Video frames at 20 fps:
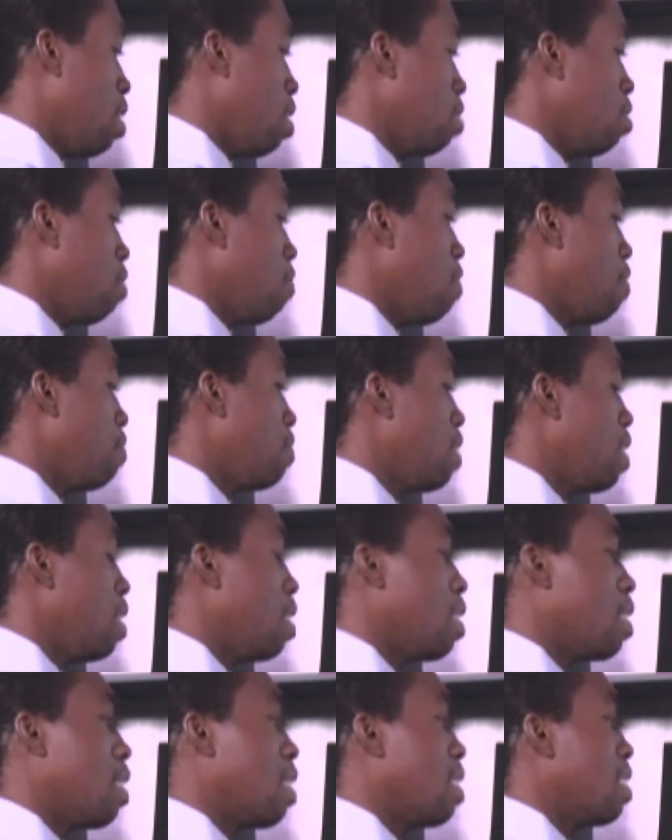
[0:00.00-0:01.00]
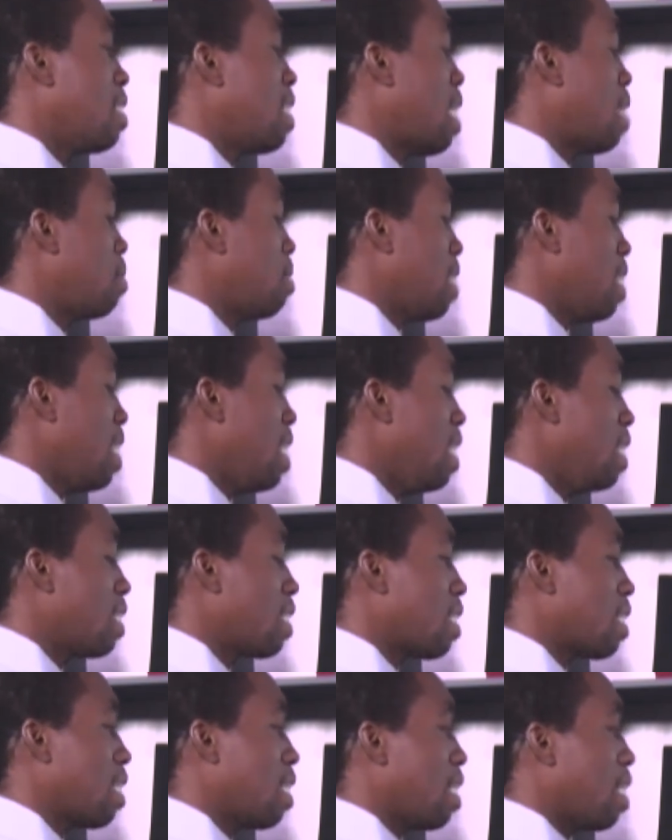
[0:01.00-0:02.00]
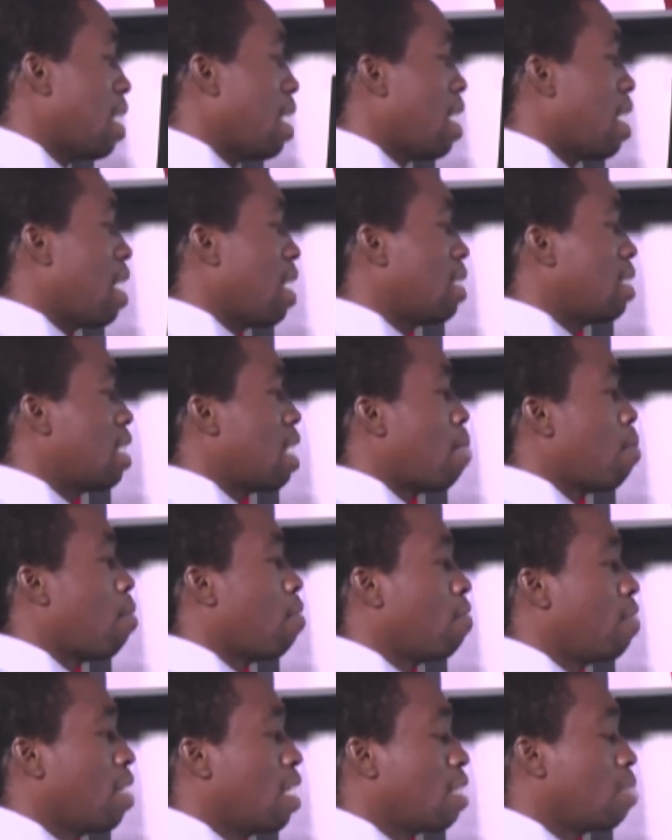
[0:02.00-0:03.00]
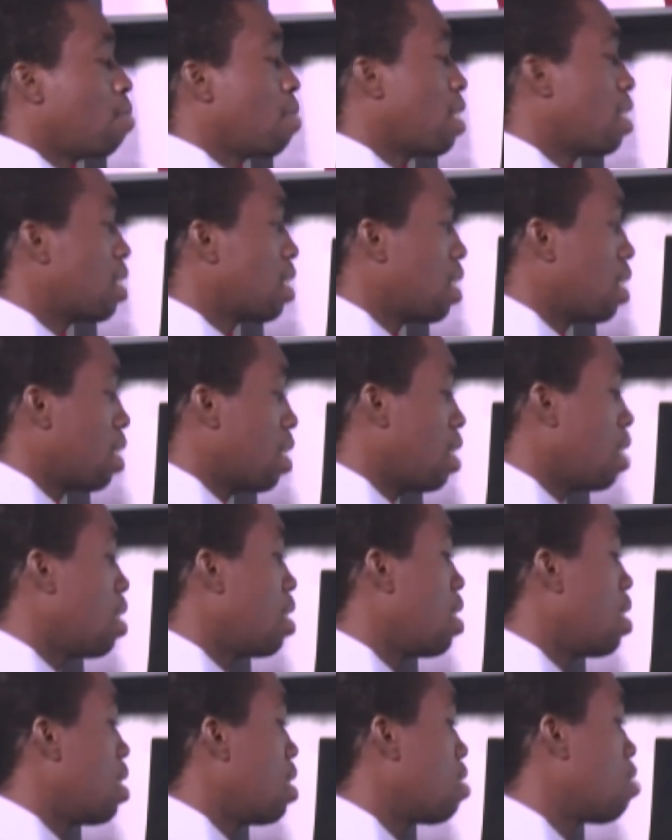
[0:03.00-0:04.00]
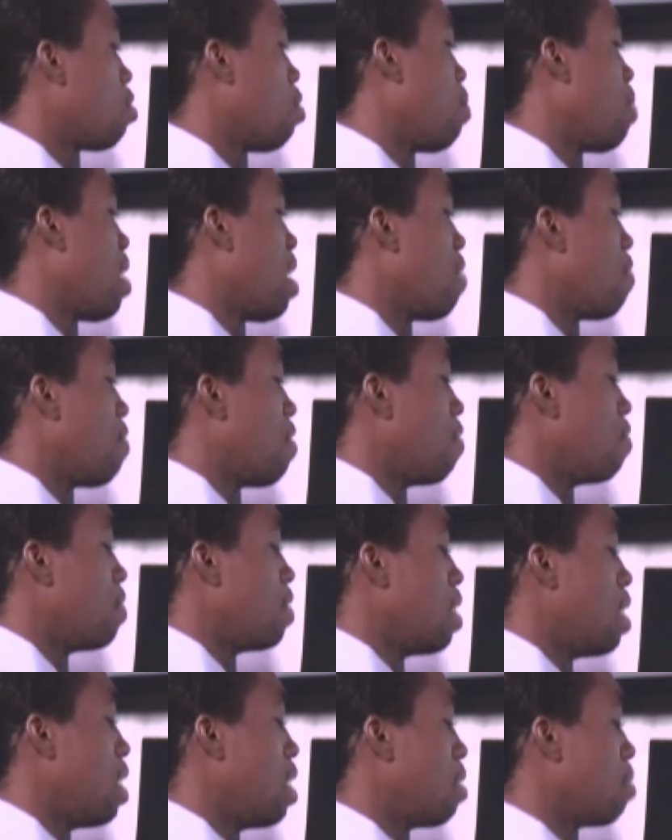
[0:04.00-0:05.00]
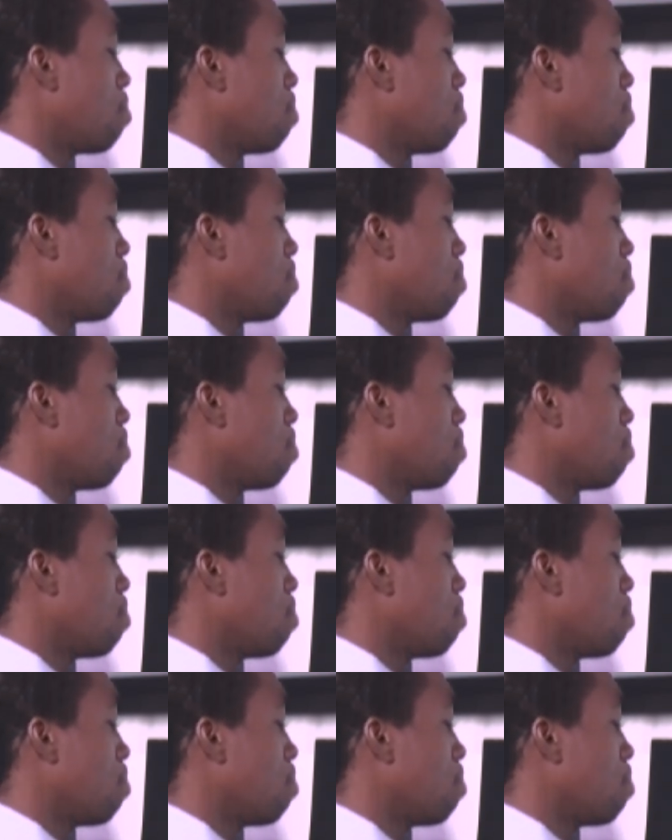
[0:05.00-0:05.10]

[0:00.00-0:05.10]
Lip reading: So 15 times each term of the expression. So we have 15